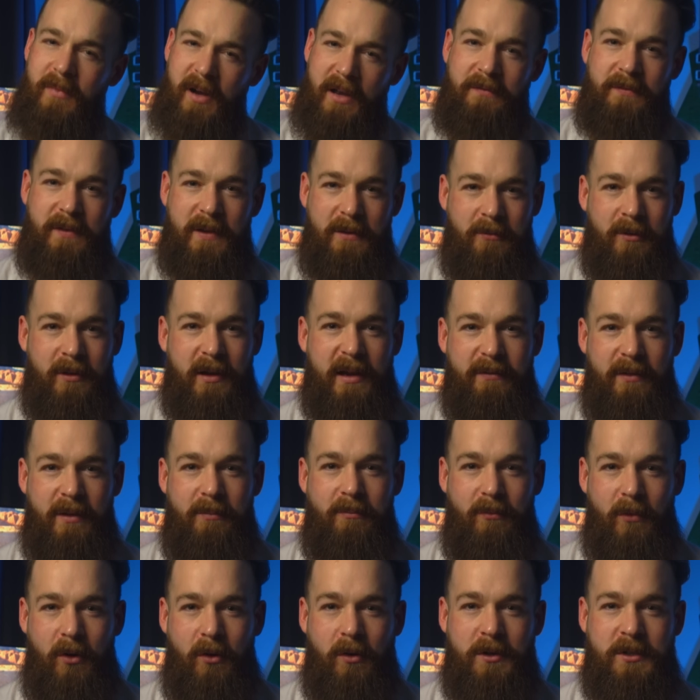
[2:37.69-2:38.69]
my feet were even
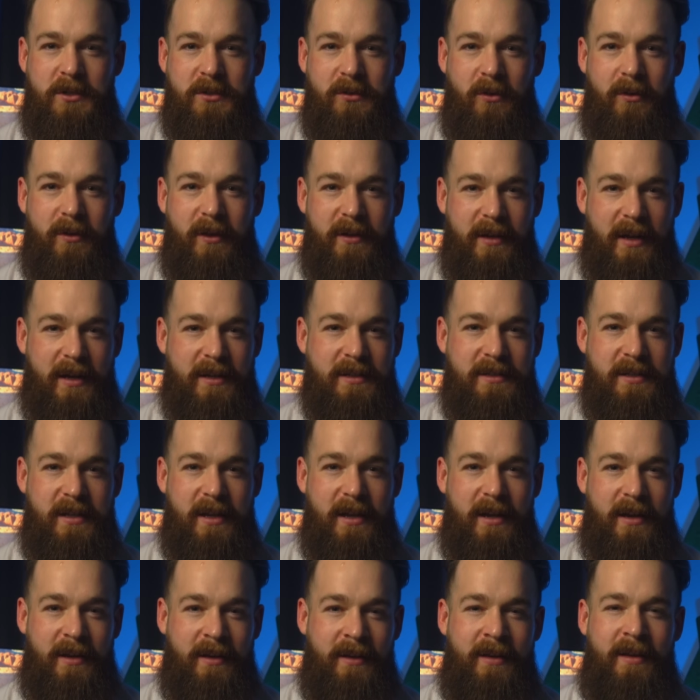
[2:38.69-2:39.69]
more sore the next
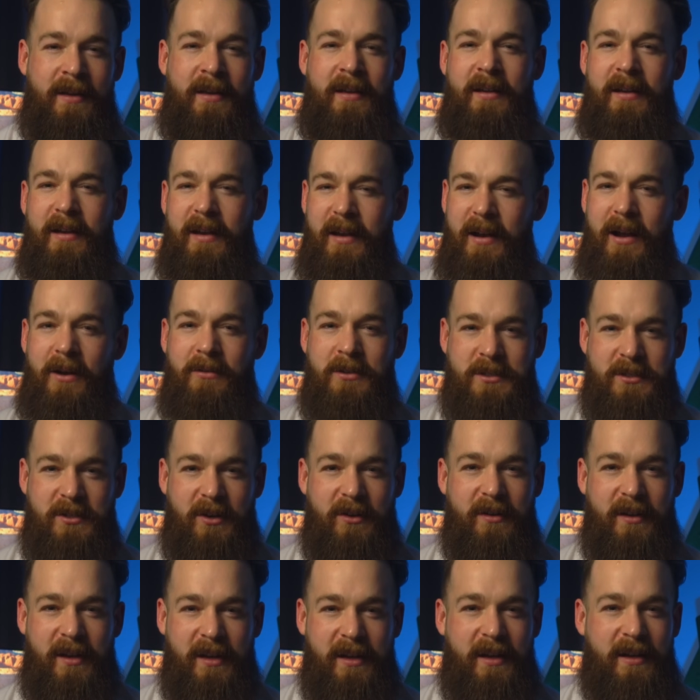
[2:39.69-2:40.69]
day, and I was
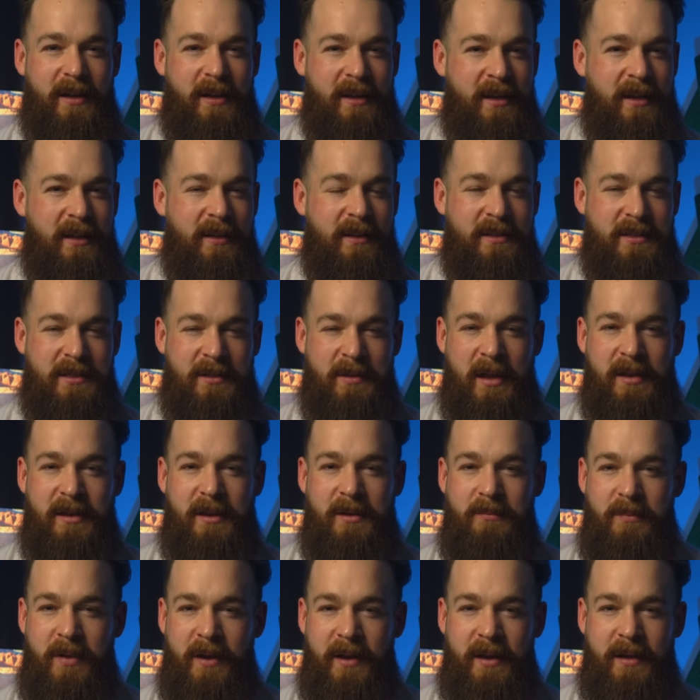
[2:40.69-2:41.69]
starting to get Achilles
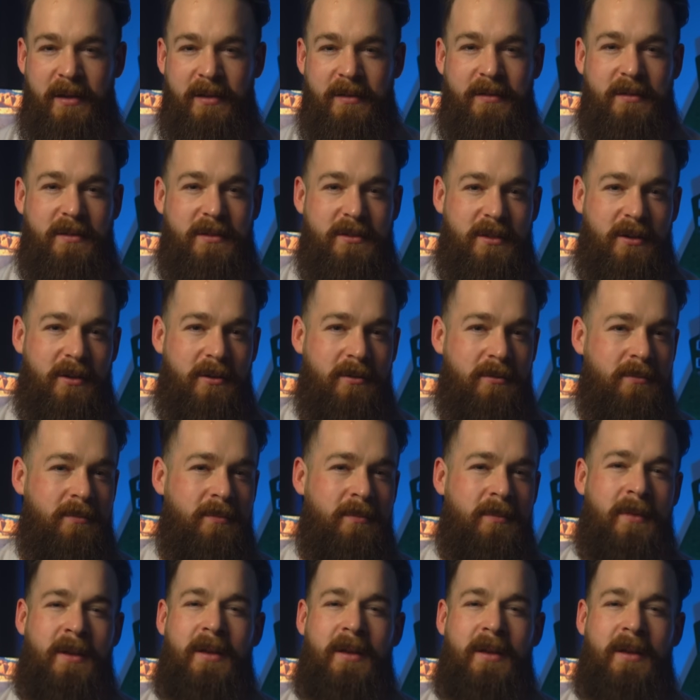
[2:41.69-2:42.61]
tendon pain, so